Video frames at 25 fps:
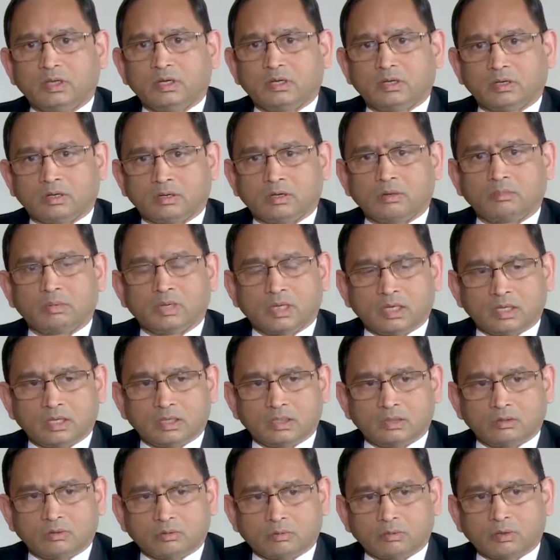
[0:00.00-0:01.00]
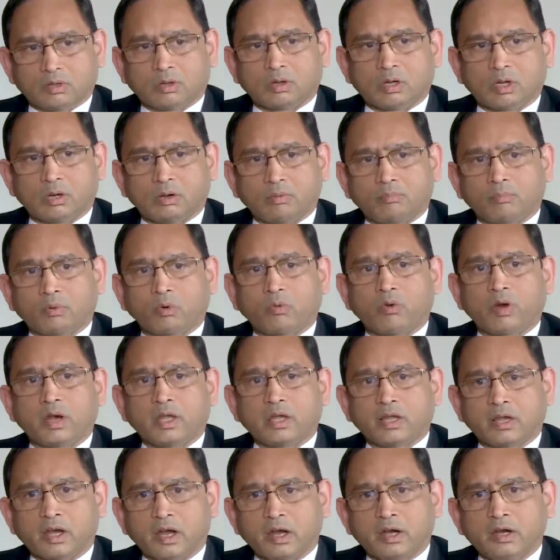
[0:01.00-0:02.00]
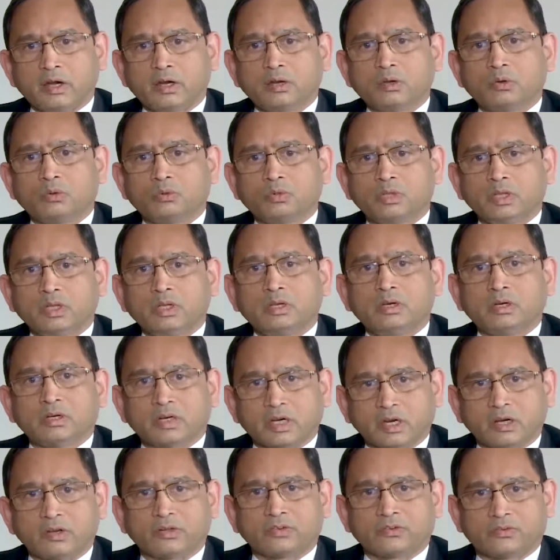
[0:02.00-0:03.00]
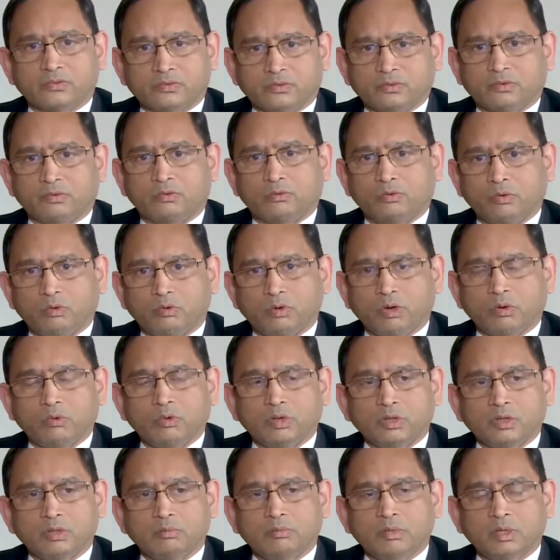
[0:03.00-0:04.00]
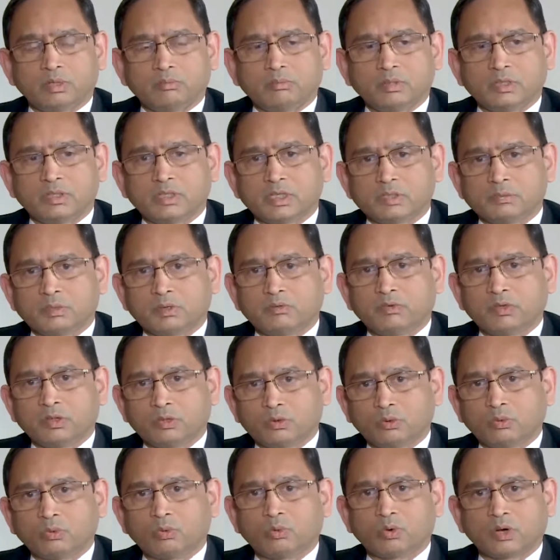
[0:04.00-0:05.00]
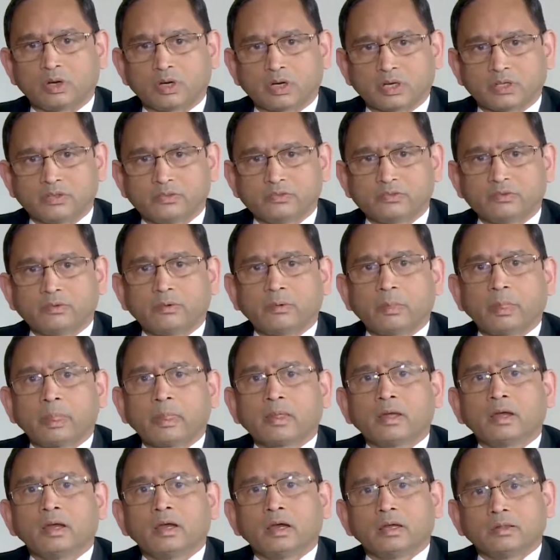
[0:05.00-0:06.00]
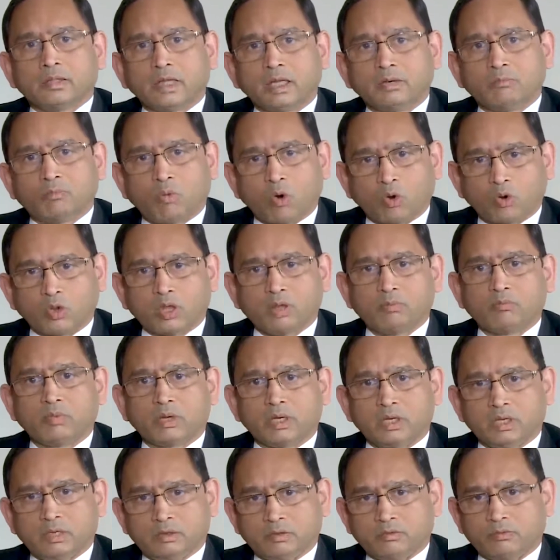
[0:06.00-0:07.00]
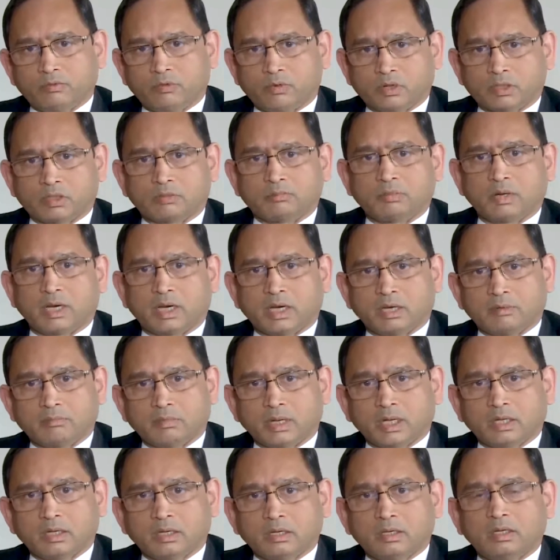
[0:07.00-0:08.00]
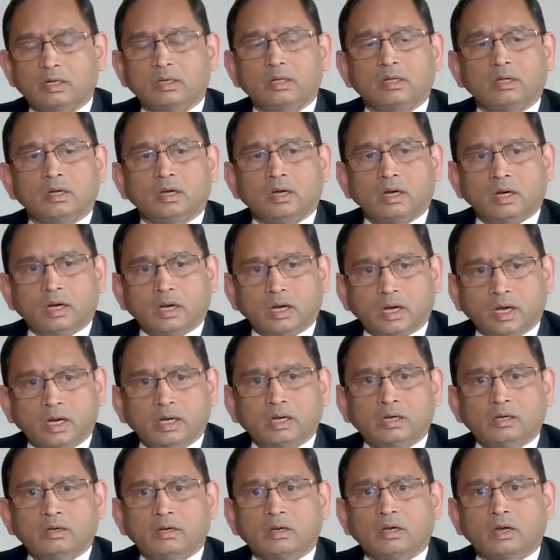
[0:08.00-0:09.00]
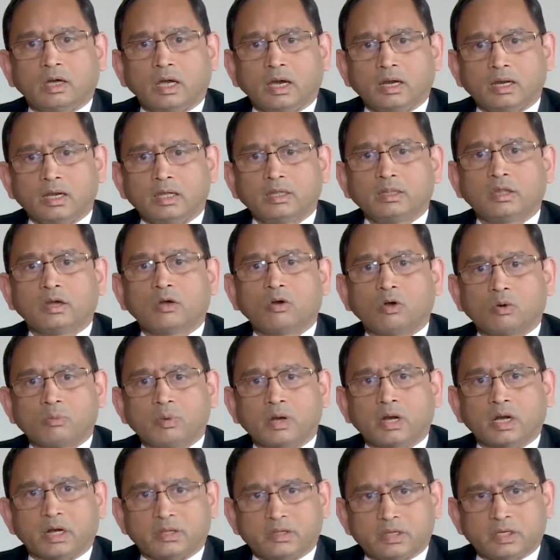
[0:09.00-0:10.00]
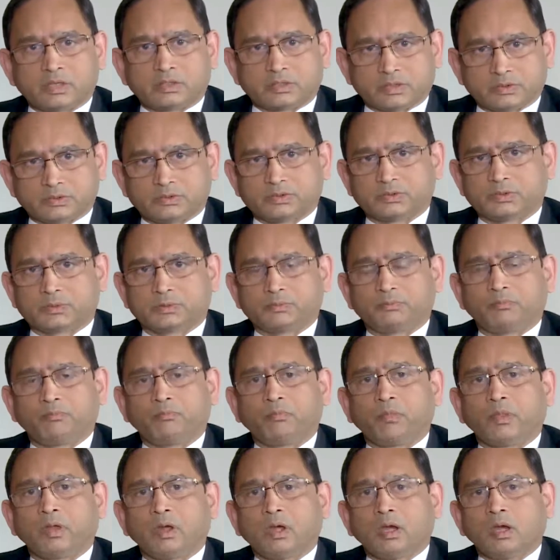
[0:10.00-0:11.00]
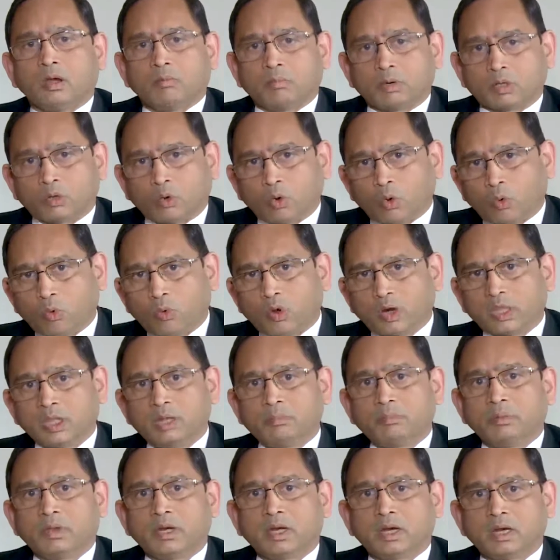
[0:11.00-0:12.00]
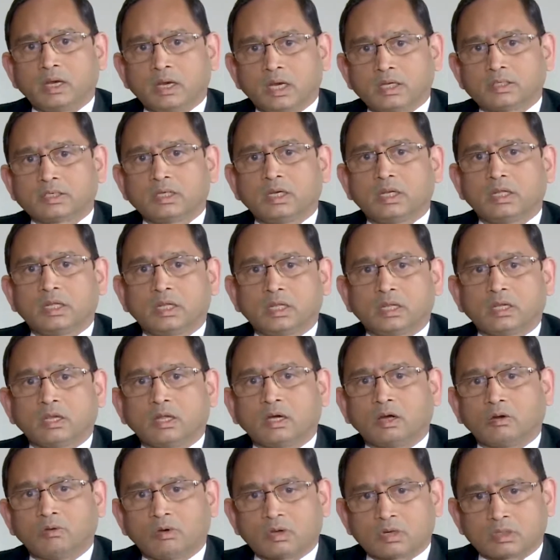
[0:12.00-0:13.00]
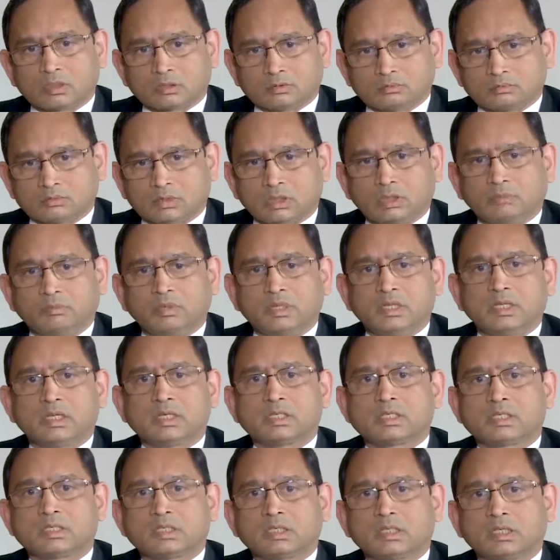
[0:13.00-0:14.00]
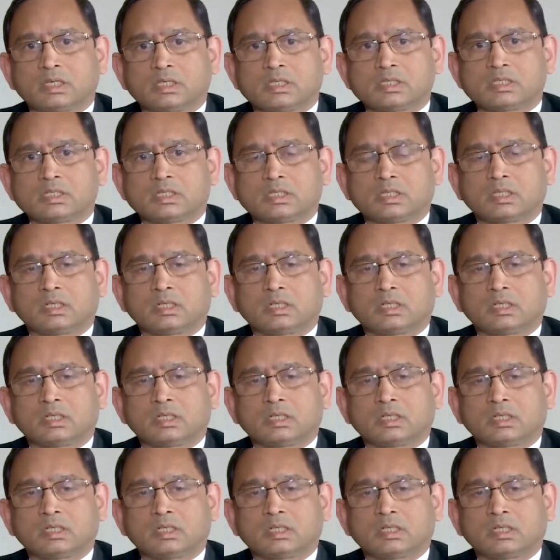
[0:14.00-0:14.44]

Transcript: providing credit to the traders who were doing the business between the two countries. Then borrowing money for the parent bank and handling the government transactions. But over the period, naturally, then our businesses,